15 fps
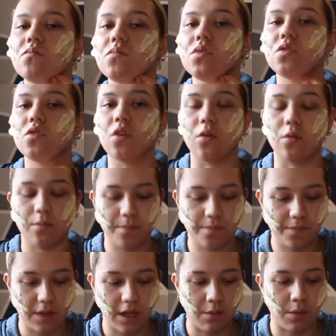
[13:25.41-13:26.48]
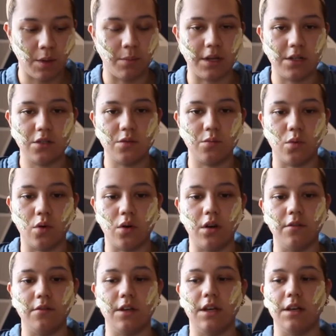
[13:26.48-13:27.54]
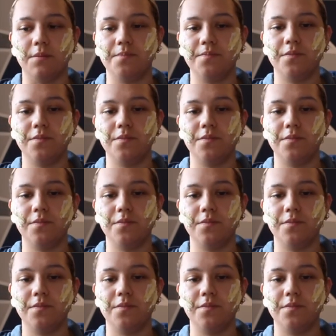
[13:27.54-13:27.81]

So, am I much more of a